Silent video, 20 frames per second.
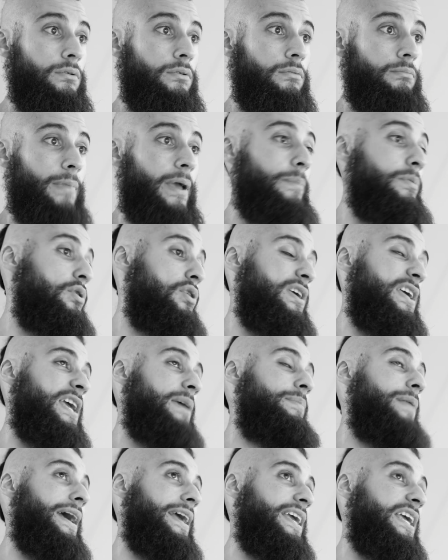Maybe you can keep
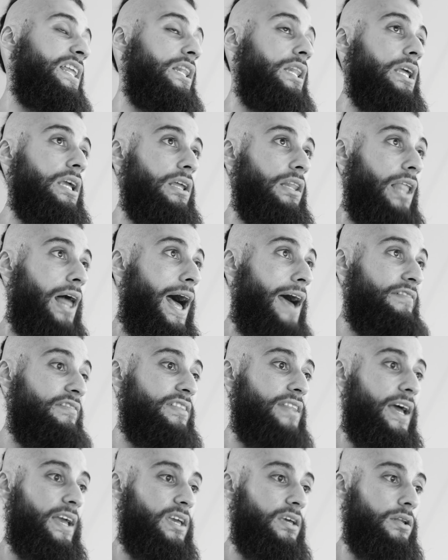that kindling alive and
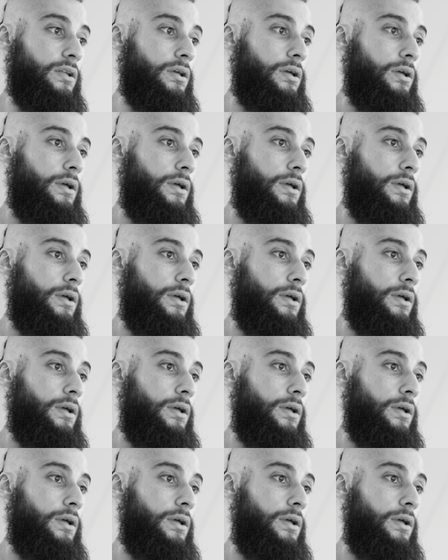that can